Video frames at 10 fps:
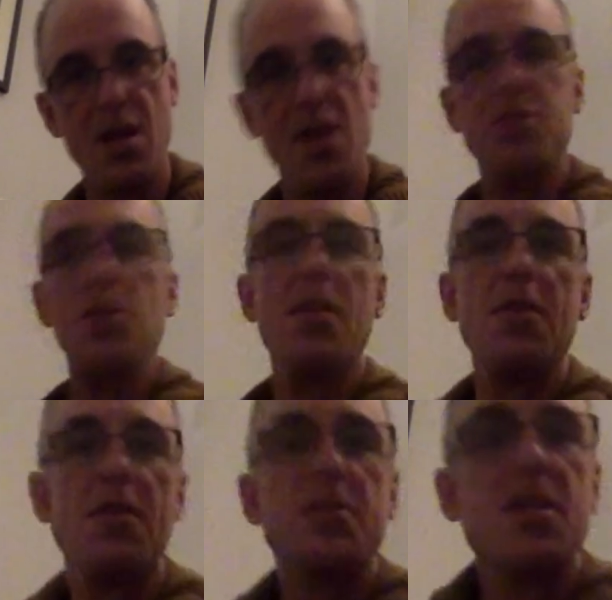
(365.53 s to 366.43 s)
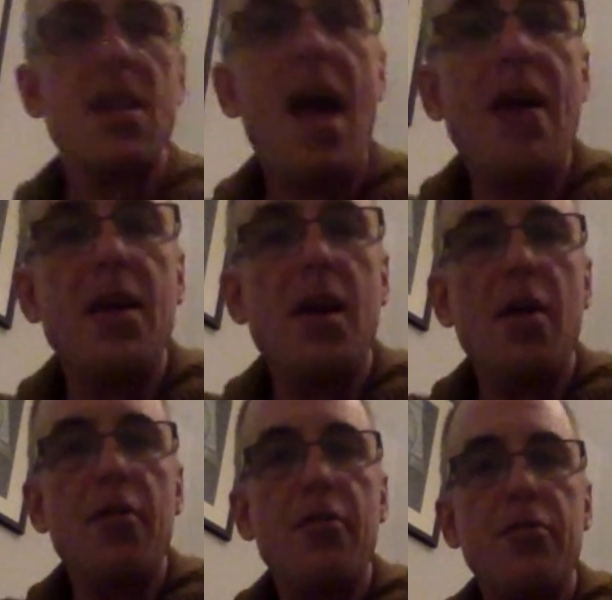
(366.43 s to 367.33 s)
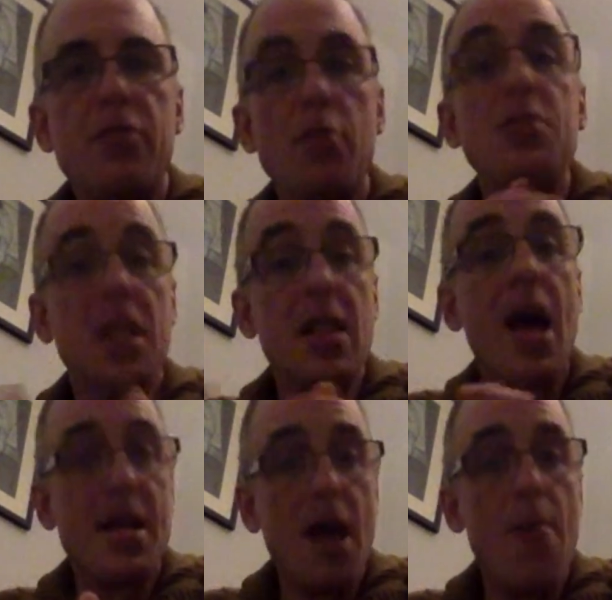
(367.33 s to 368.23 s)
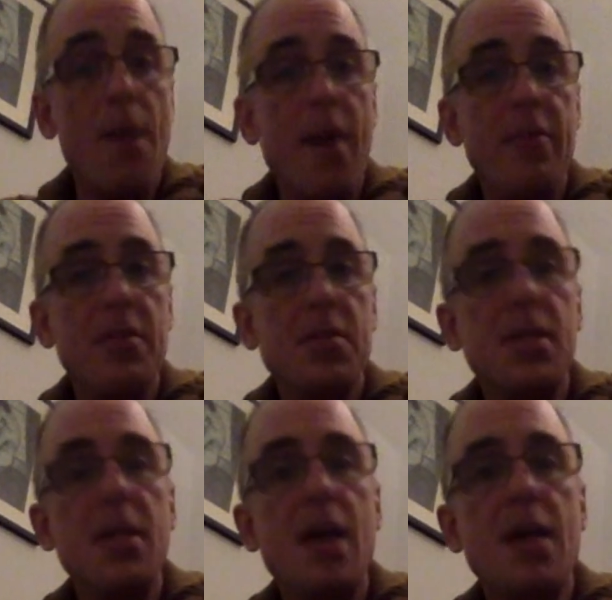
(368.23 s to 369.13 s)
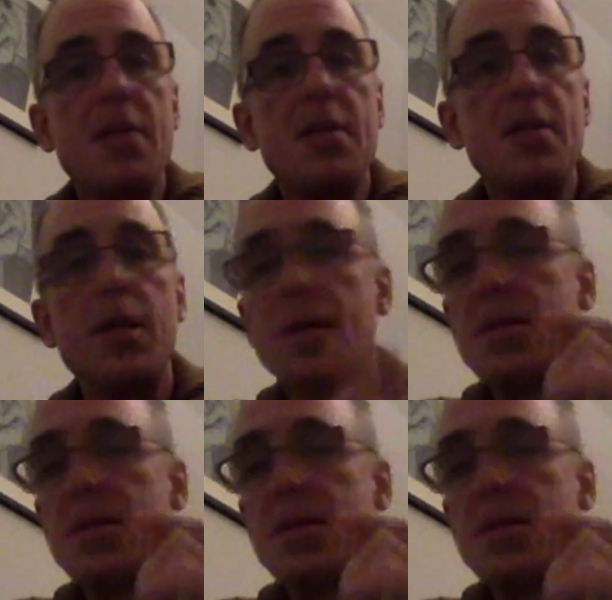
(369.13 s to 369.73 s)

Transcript: so that there's a lot of notes that line up, obviously, not necessarily at the